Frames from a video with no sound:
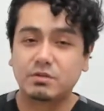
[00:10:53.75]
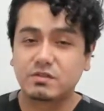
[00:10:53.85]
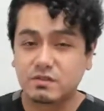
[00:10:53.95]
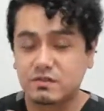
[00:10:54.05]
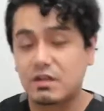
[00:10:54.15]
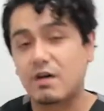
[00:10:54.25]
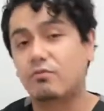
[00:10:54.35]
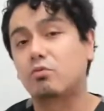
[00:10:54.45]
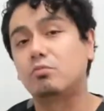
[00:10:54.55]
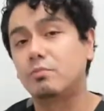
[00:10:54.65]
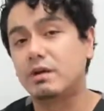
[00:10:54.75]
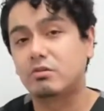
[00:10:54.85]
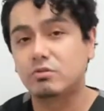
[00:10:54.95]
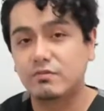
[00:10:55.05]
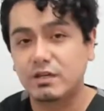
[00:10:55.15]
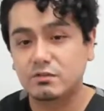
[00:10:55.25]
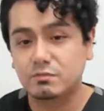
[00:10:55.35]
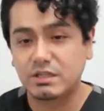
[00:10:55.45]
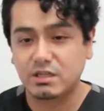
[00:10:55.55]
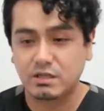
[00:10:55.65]
This is not formal medical advice,
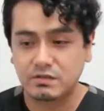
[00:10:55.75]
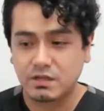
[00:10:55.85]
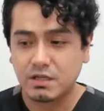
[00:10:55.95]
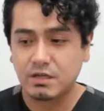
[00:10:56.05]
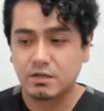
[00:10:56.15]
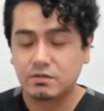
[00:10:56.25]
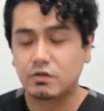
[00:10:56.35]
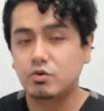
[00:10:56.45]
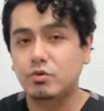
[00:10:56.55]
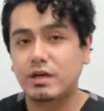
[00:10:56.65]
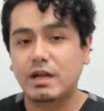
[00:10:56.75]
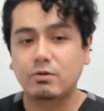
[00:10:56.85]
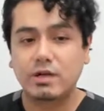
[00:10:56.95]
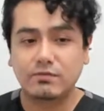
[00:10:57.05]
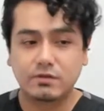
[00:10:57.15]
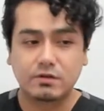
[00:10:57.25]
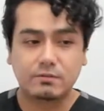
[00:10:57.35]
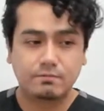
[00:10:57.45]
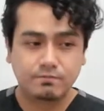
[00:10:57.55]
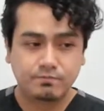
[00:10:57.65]
because to do that, I would have to